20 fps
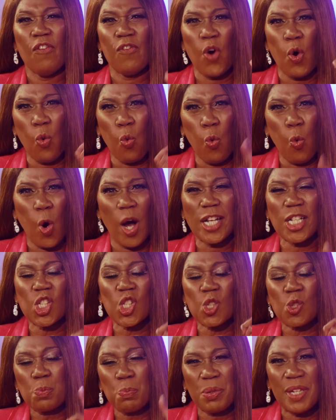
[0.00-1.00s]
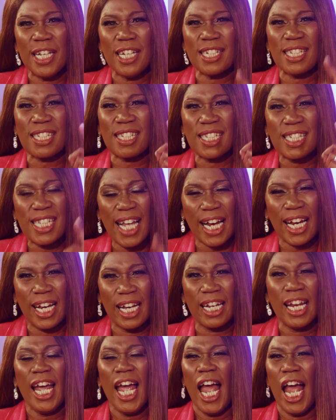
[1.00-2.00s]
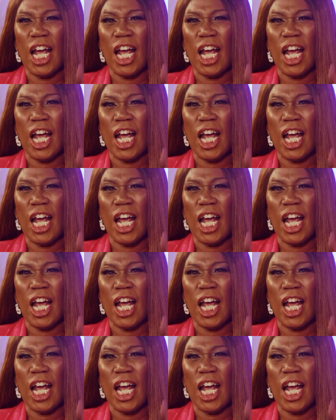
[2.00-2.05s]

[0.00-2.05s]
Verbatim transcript: for one split second